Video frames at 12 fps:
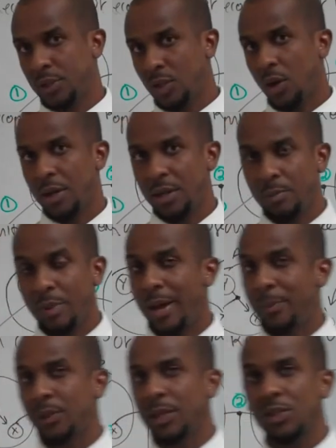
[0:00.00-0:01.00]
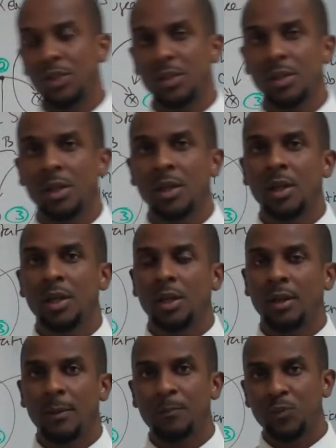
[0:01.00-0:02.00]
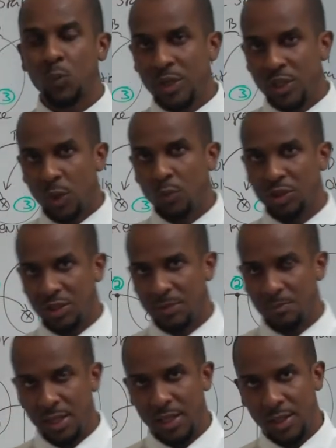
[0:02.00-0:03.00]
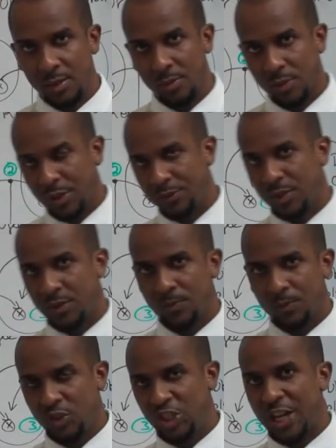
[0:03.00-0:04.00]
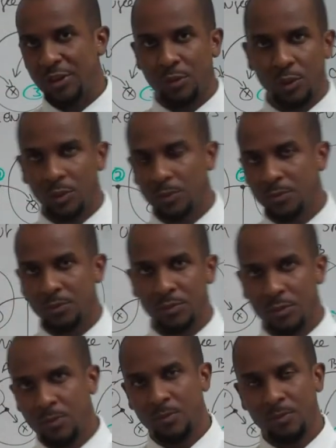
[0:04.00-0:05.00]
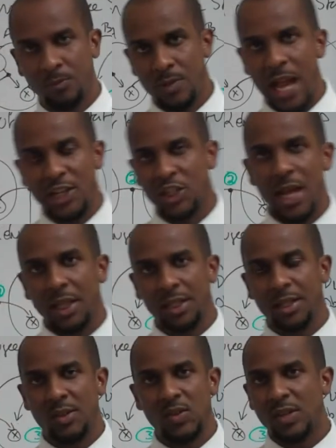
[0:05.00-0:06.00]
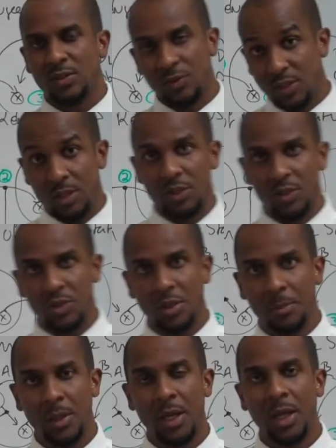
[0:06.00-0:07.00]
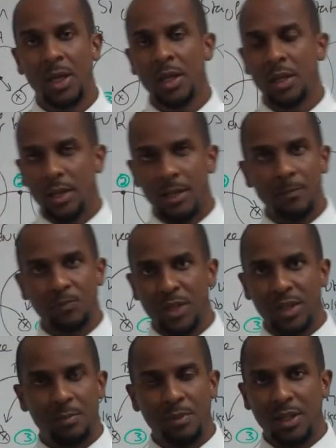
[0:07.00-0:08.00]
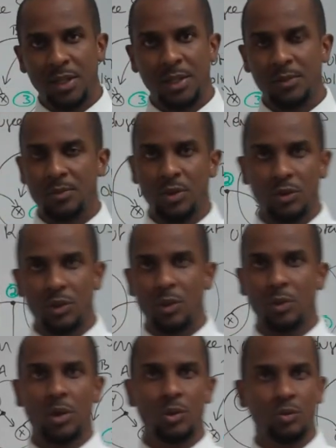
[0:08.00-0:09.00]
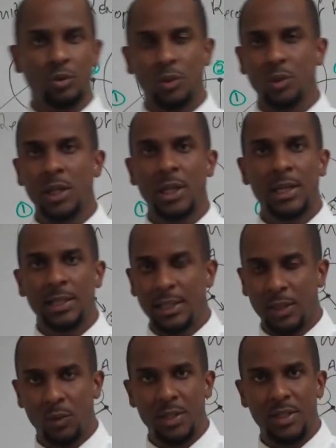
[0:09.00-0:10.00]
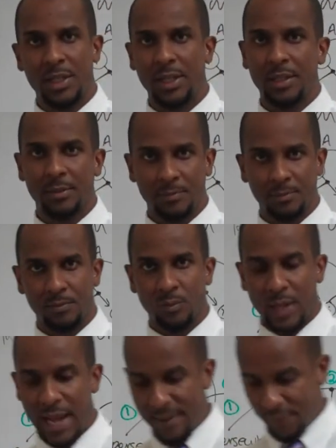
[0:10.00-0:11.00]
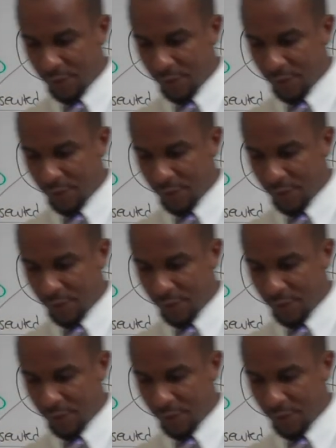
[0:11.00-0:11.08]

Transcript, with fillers: a targeted population, um, we don't just mean sort of this general nationality in the sense of citizenship. Um, it could be socio-cultural, linguistic, what have